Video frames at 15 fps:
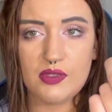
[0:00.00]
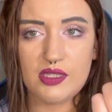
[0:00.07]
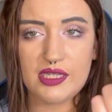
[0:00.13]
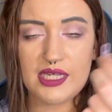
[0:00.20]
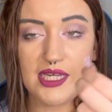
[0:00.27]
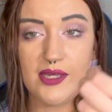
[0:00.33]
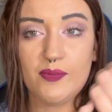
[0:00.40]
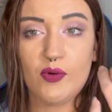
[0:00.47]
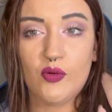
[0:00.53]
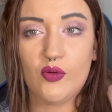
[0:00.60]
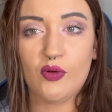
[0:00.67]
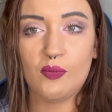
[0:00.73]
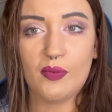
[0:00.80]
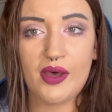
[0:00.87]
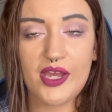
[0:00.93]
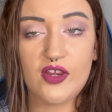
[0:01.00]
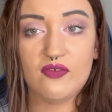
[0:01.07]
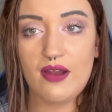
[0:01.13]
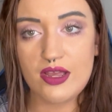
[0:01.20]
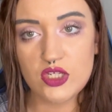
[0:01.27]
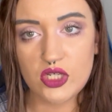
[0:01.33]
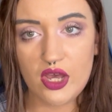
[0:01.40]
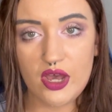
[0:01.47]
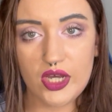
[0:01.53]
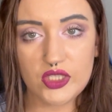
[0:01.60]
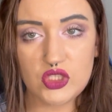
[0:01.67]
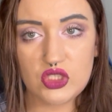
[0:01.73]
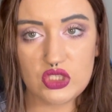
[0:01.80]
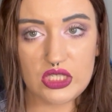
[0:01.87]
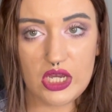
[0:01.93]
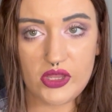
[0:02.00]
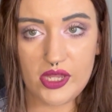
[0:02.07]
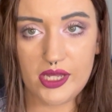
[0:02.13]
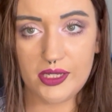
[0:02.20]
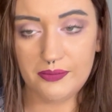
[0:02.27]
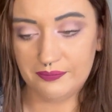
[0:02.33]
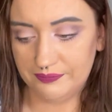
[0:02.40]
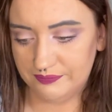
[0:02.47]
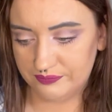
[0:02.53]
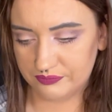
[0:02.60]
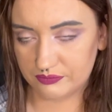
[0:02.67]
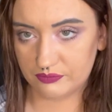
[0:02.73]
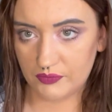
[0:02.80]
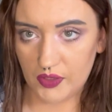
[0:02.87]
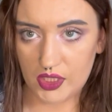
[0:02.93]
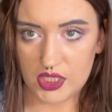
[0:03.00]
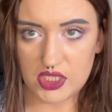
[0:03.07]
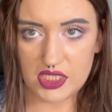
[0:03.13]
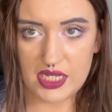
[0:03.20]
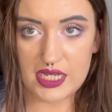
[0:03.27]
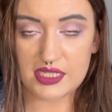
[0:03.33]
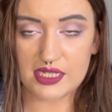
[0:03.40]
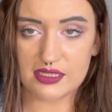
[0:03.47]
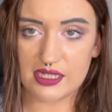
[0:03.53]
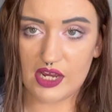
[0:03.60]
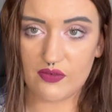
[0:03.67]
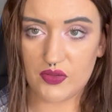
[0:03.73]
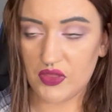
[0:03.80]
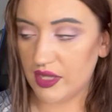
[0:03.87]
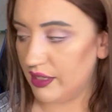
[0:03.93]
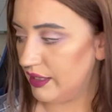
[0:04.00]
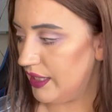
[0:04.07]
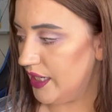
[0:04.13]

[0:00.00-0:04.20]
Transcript: keep all my flashcards together. So yes, that's everything